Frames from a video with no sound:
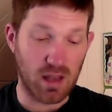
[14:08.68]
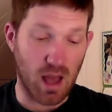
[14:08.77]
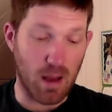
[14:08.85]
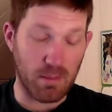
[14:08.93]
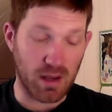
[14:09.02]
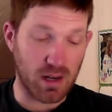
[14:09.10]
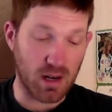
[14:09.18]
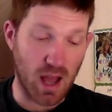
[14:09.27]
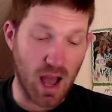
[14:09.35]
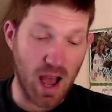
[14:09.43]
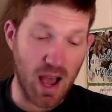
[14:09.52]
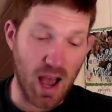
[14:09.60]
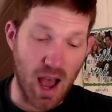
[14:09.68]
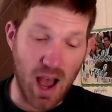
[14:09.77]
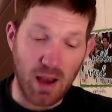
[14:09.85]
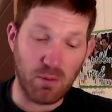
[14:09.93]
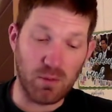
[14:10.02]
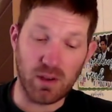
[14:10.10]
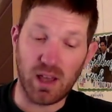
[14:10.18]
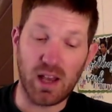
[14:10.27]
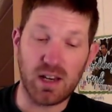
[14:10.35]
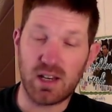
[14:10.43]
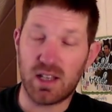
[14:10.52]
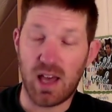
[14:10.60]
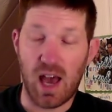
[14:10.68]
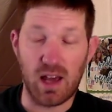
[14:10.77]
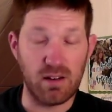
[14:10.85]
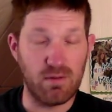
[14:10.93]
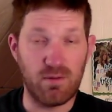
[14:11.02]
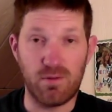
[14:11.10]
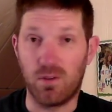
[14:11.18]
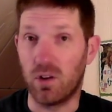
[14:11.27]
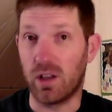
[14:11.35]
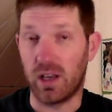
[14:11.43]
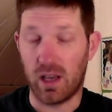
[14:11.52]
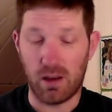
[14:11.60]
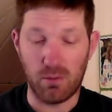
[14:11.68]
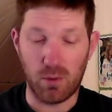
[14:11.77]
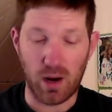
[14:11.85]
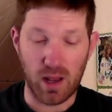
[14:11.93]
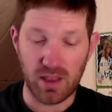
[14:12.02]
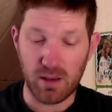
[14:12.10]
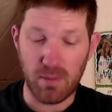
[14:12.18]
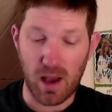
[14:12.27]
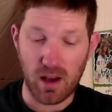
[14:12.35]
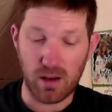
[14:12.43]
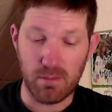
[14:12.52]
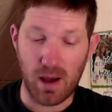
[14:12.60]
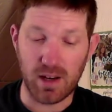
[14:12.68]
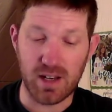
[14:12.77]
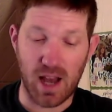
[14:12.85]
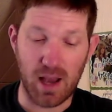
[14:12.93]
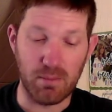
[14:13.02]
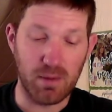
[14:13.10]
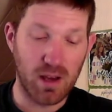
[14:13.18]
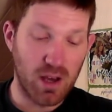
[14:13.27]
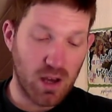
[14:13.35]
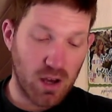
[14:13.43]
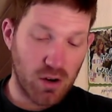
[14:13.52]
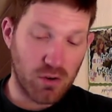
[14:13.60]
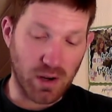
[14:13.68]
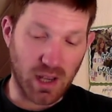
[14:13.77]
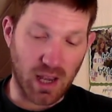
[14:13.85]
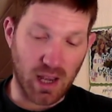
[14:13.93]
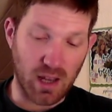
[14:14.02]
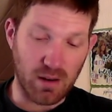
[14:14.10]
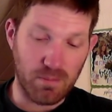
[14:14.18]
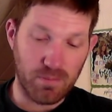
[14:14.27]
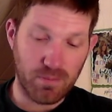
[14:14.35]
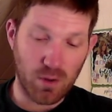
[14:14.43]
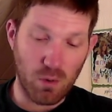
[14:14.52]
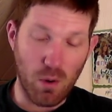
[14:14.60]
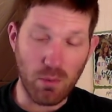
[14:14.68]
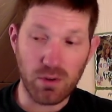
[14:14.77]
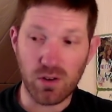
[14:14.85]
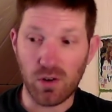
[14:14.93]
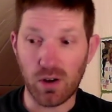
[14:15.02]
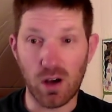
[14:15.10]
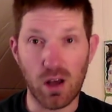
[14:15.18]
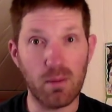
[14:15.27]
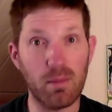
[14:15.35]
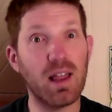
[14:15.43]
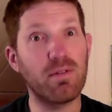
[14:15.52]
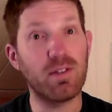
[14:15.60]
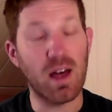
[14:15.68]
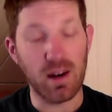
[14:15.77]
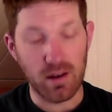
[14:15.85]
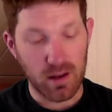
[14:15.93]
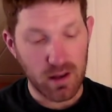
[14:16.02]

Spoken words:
And I relate to that fully when I think back on my time drinking and what was going on in my life then.